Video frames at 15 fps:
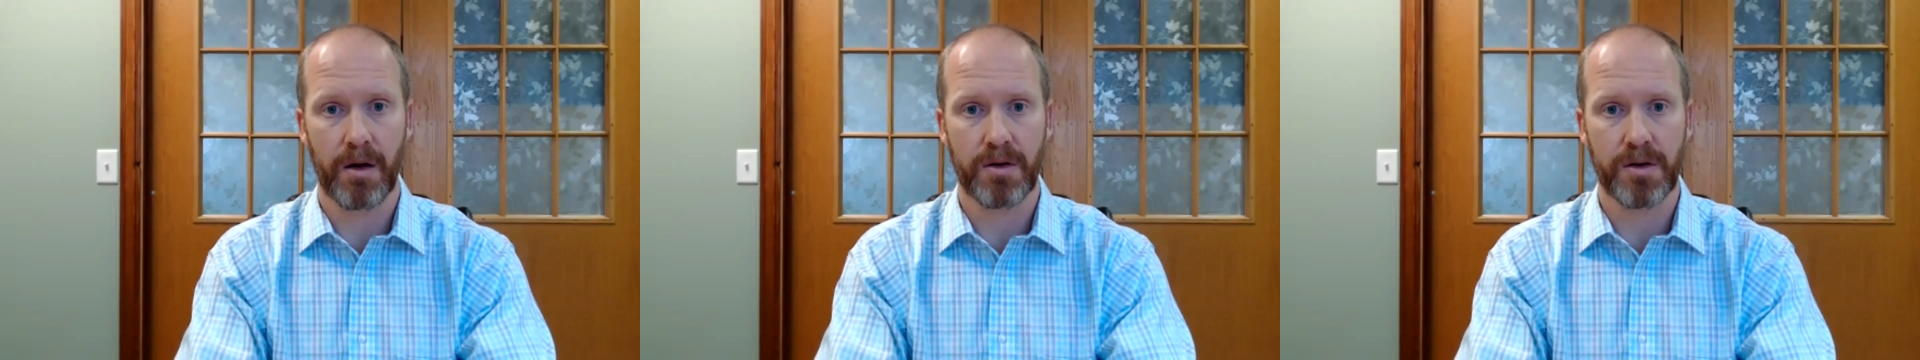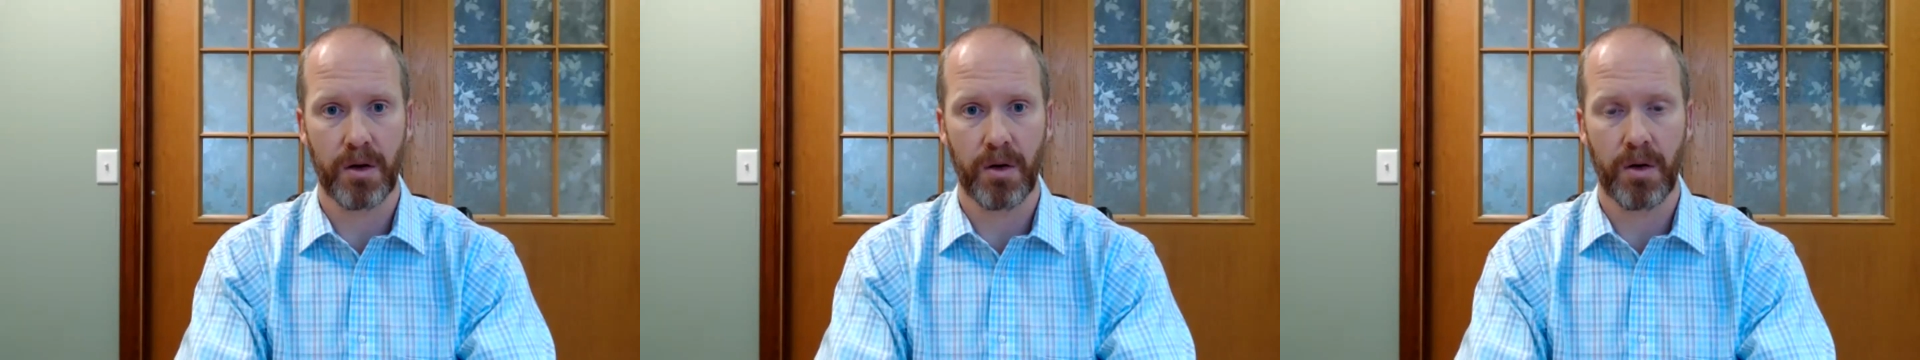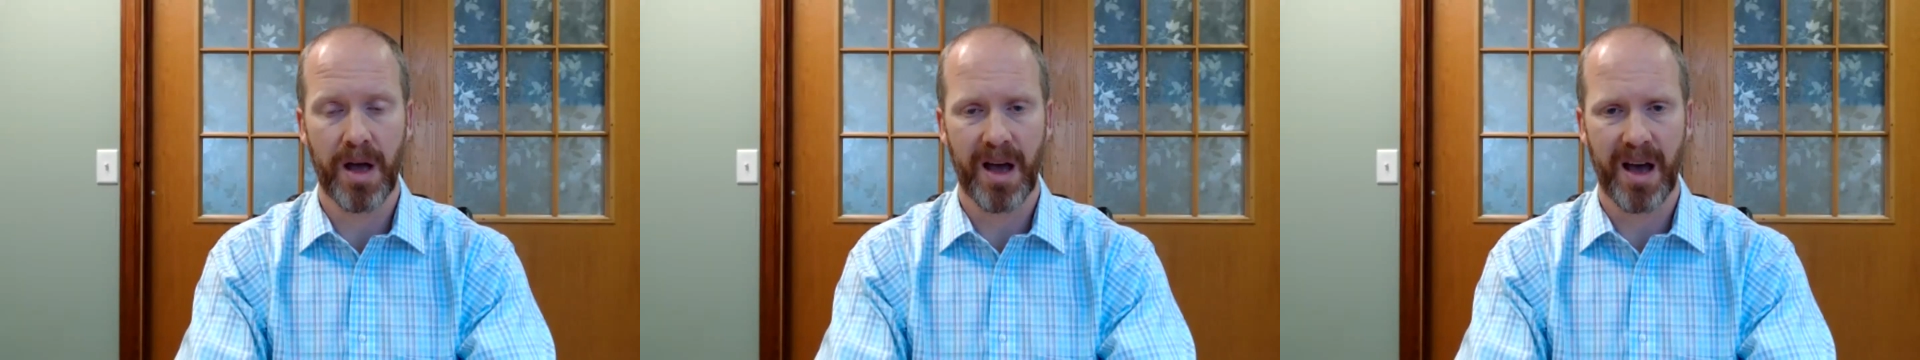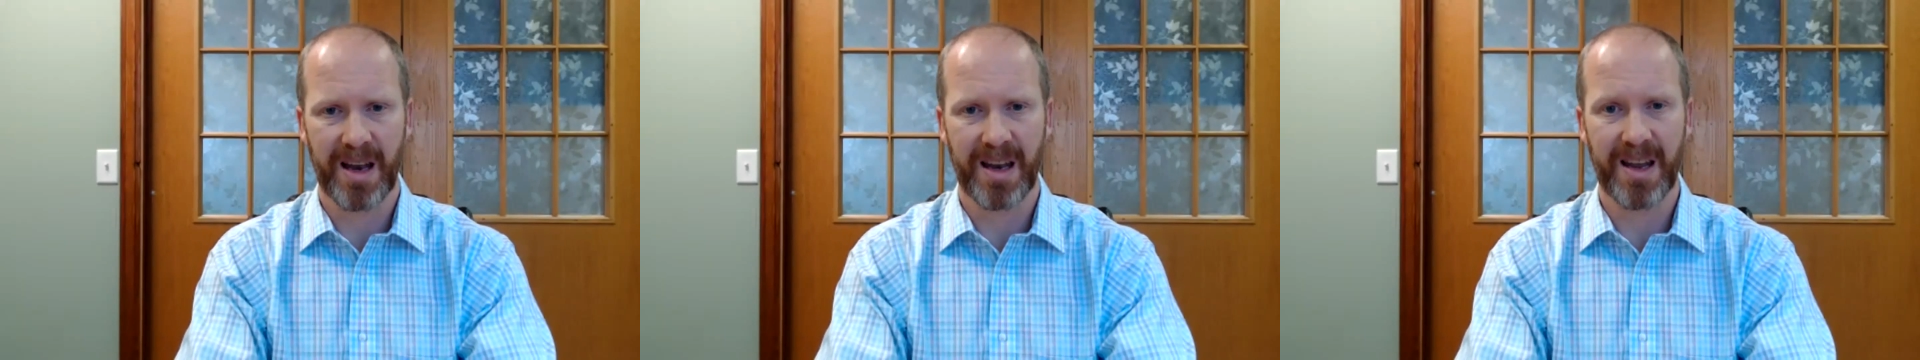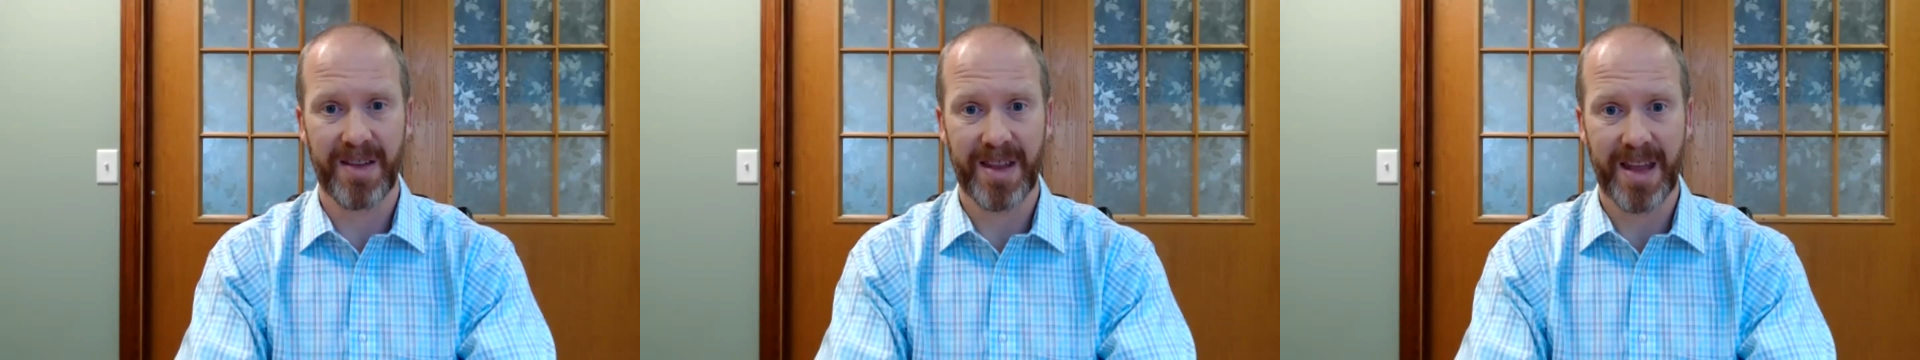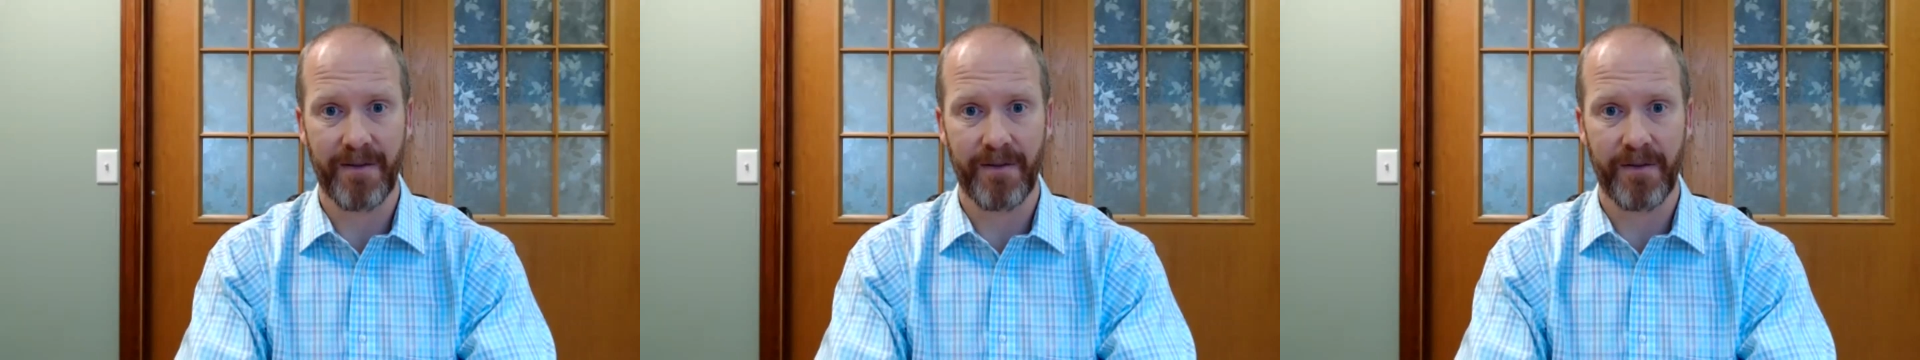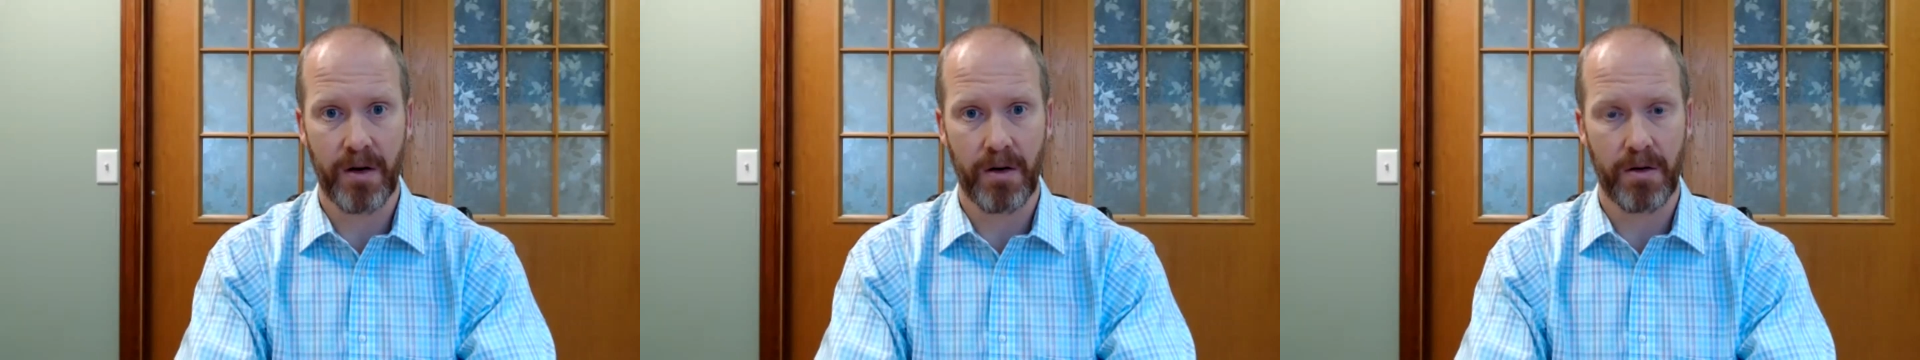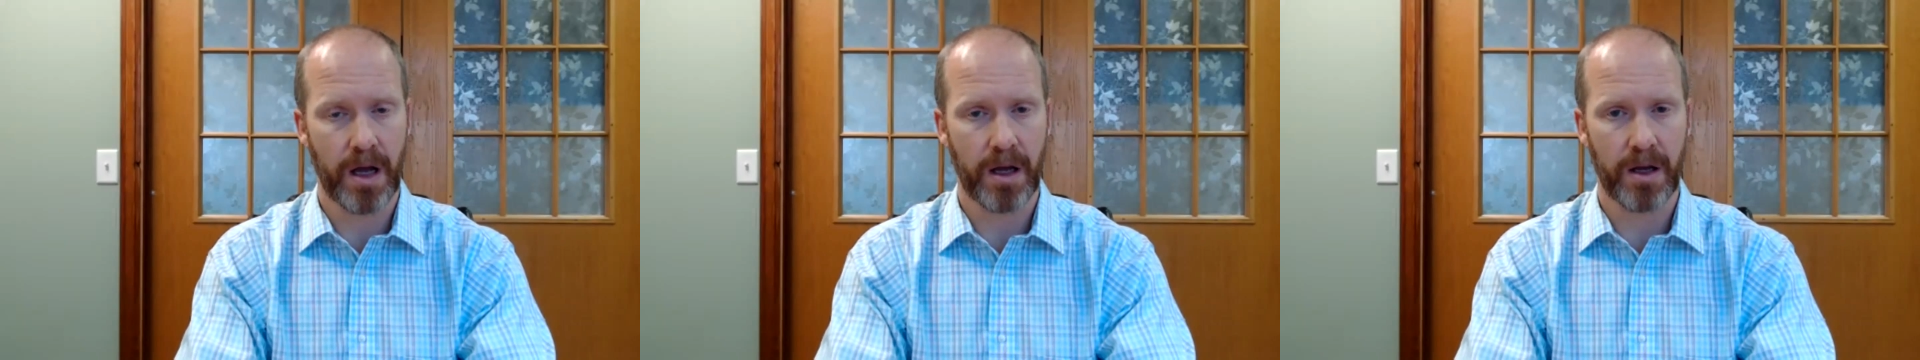So I live in that fear
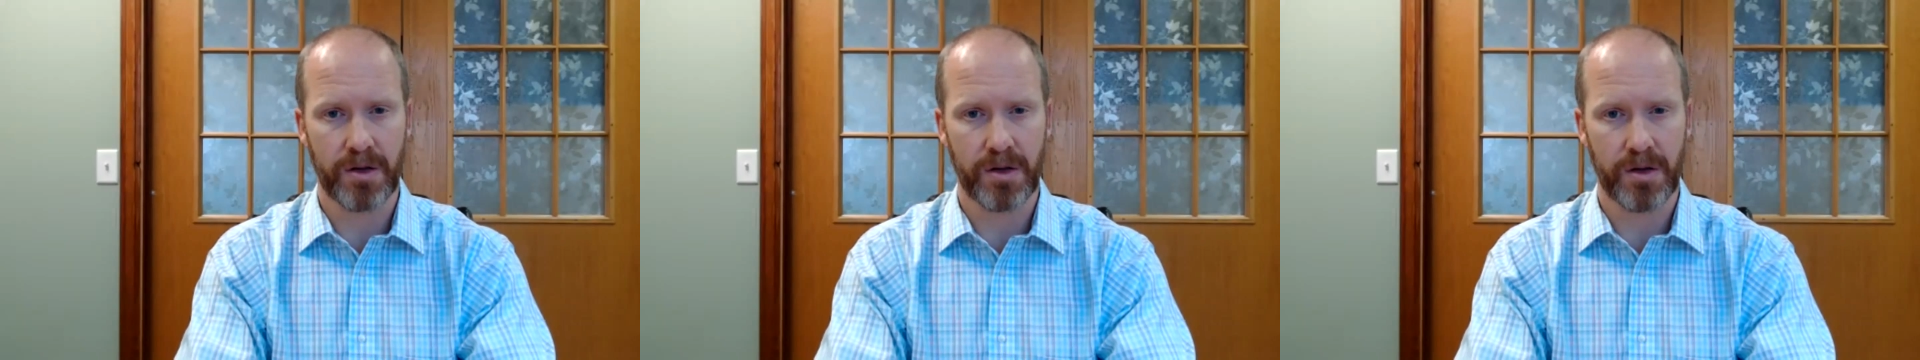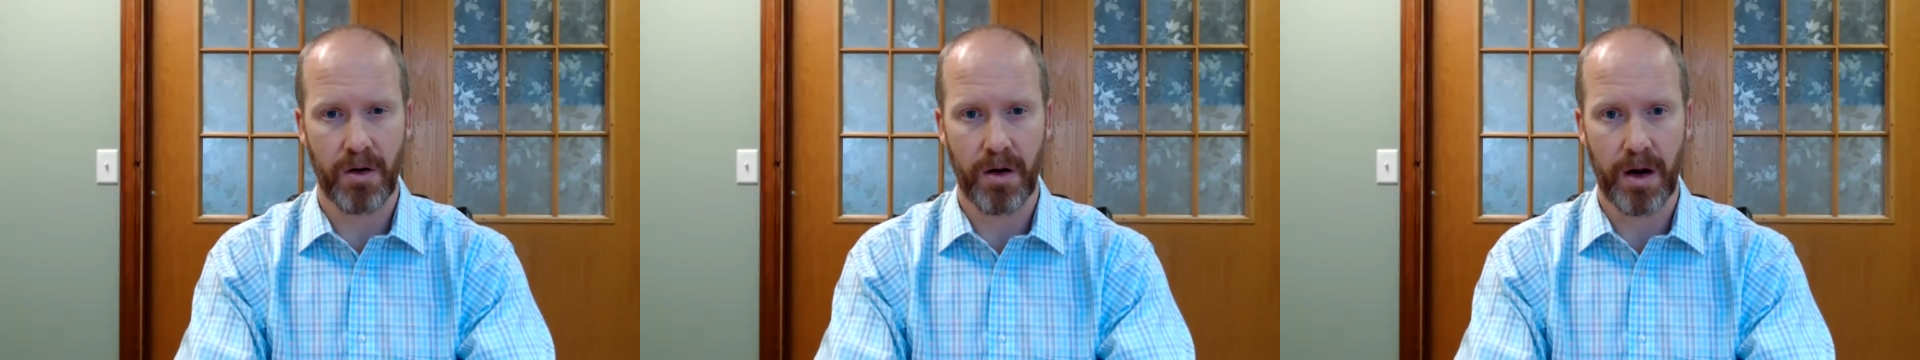and that concern,